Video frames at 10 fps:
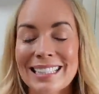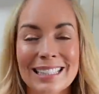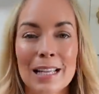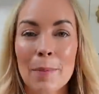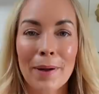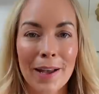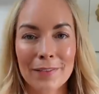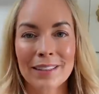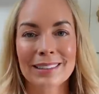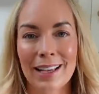this is a
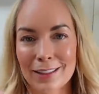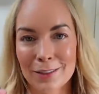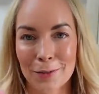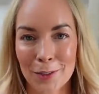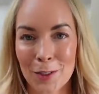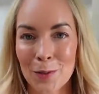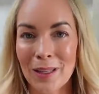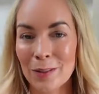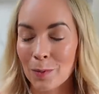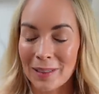perfect test for you.
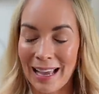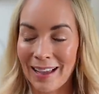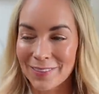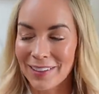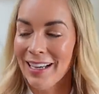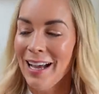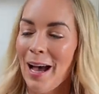That's what we have.